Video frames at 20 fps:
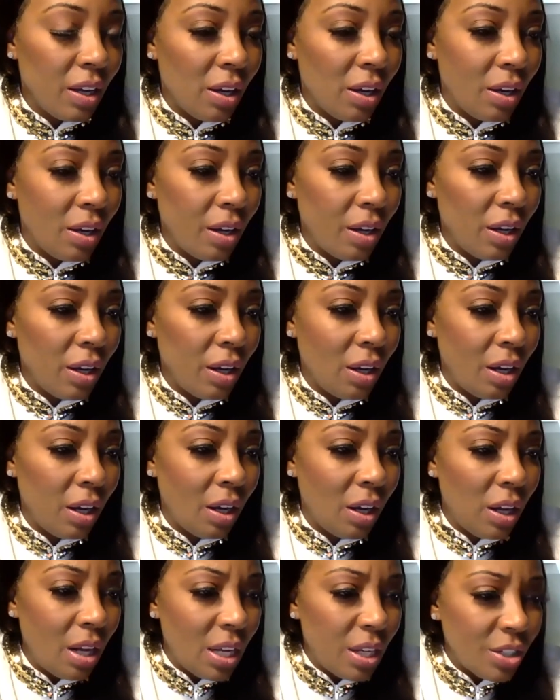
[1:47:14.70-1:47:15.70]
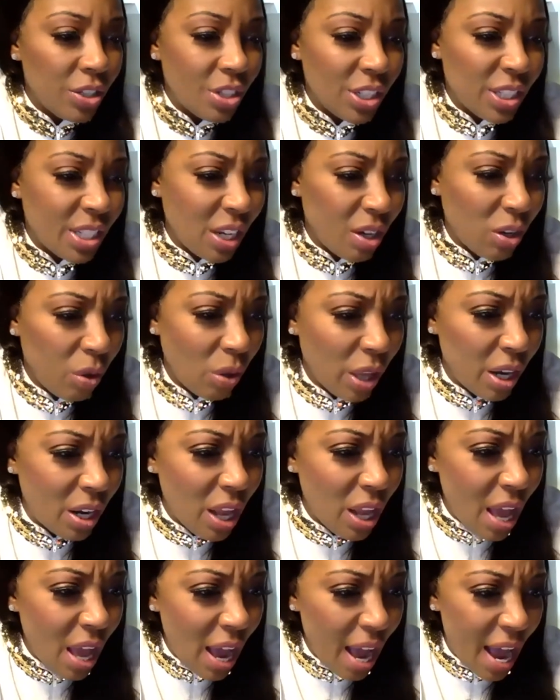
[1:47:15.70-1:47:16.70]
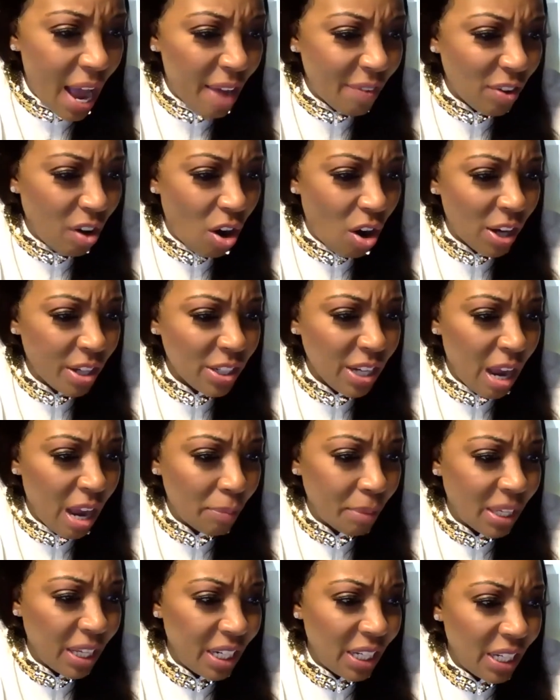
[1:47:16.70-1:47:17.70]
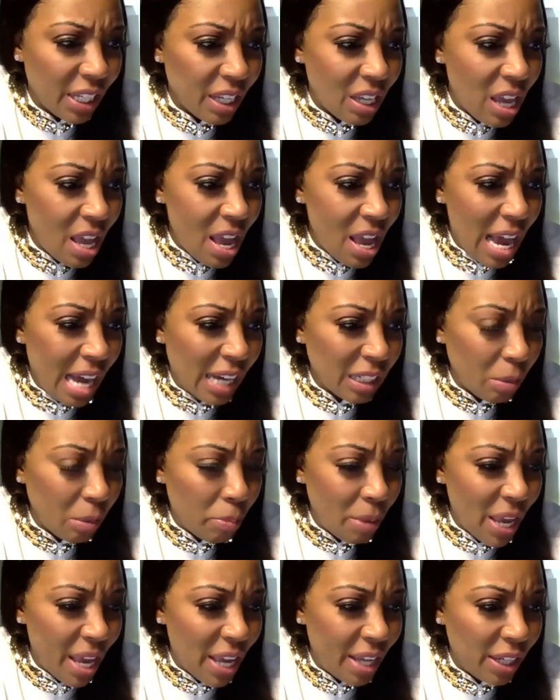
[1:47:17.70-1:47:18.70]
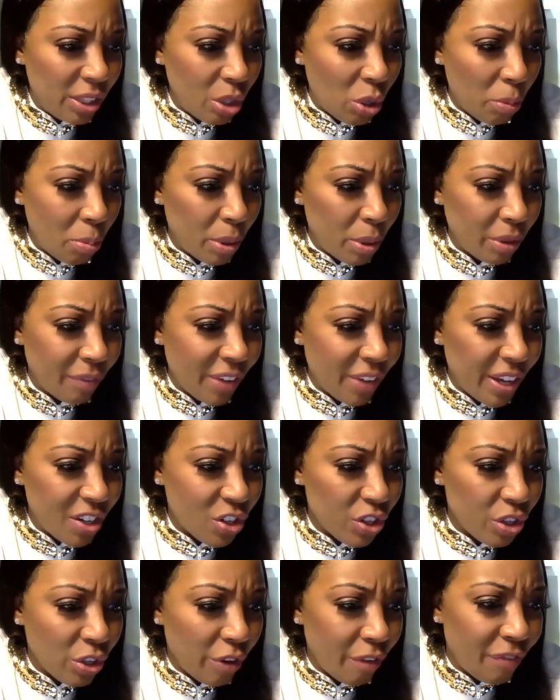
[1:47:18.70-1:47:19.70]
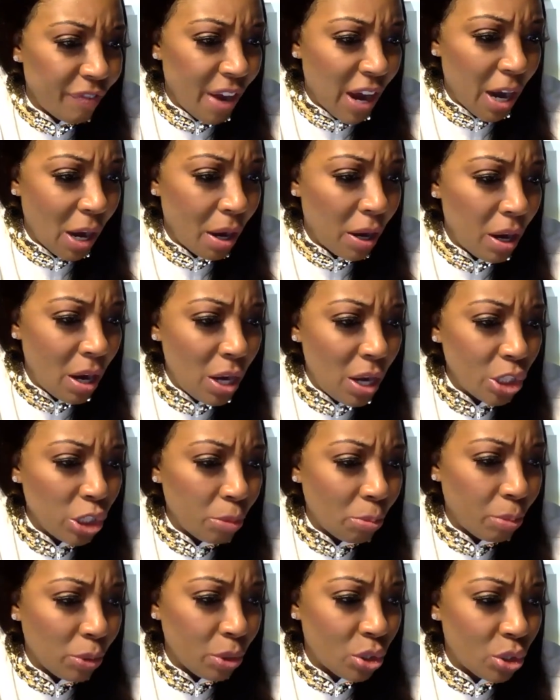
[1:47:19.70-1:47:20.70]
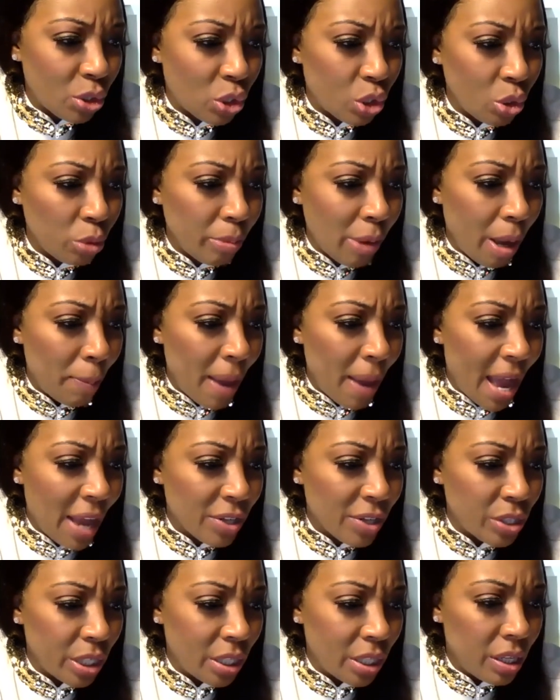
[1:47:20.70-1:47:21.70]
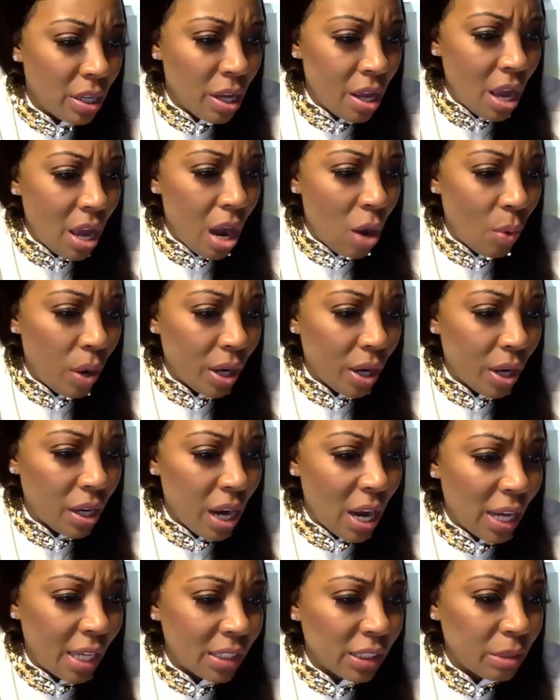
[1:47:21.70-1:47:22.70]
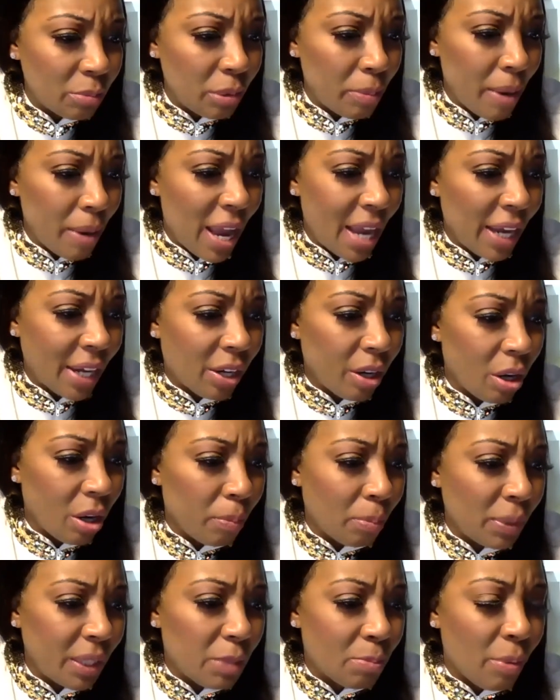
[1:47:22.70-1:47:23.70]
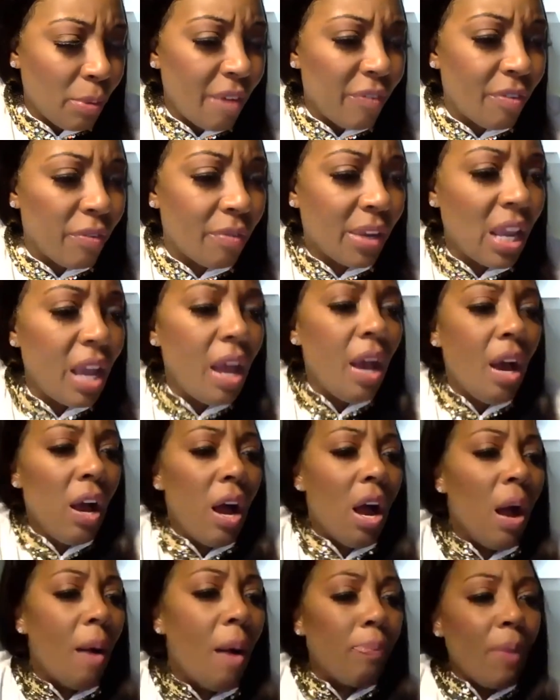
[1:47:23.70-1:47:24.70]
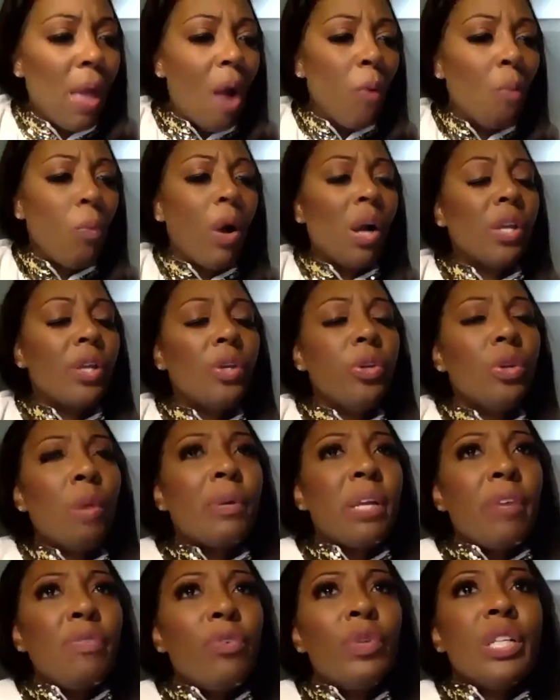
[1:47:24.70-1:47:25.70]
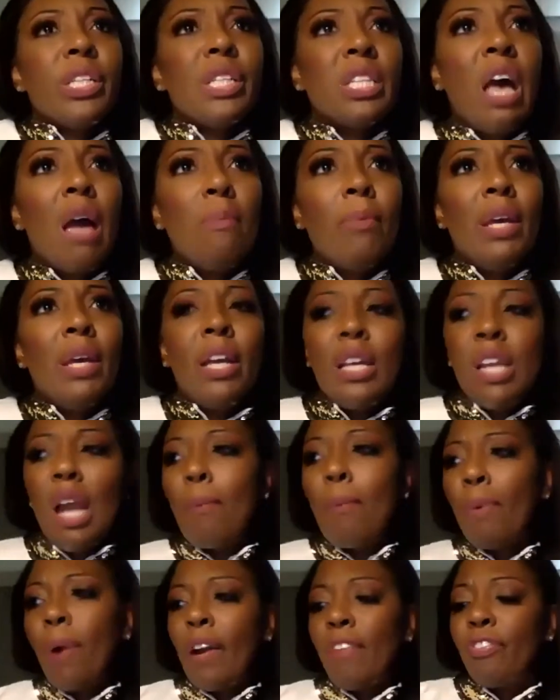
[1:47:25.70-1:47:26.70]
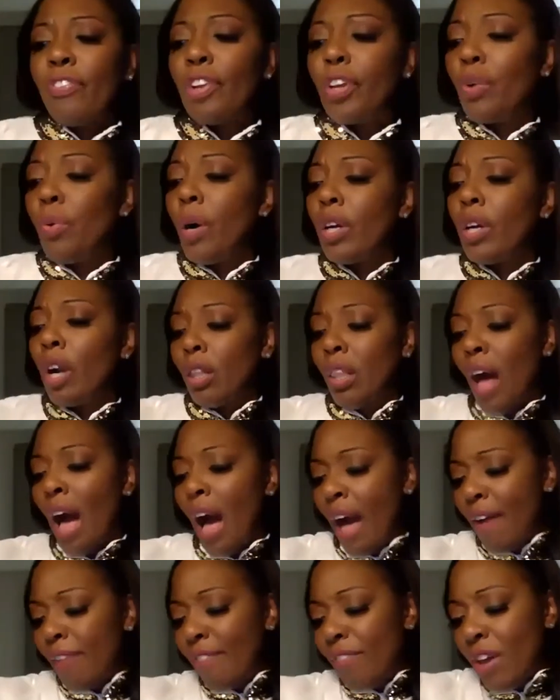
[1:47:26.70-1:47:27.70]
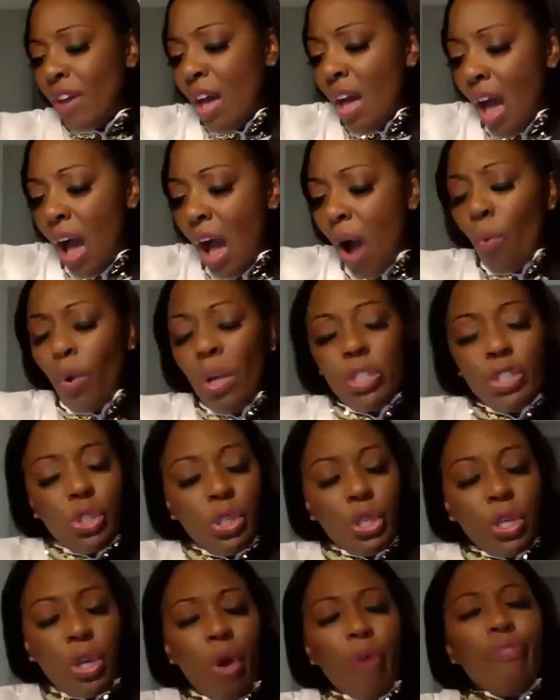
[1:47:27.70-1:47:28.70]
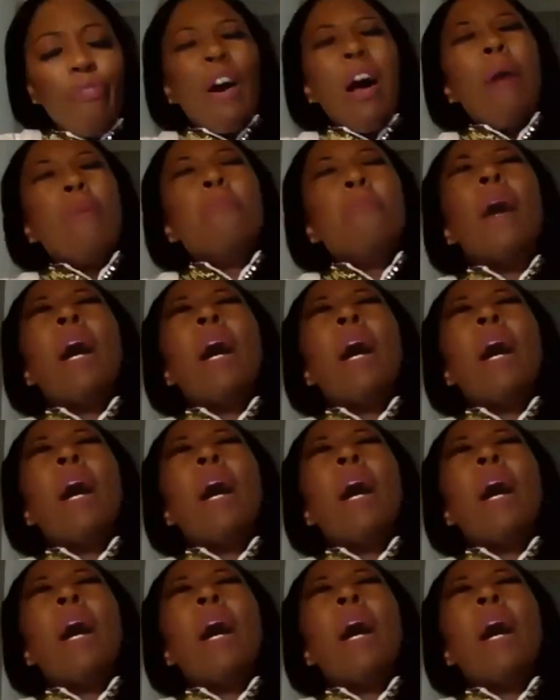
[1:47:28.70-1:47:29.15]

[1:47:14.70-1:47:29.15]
uh, she said, hold on, I have a hard time getting out of bed, no motivation, no fire to pursue my passion. I want God to be my anchor. Please pray for me. Um, I want you, I'm gonna give you an assignment and I'll pray for you on our live. I want you to go find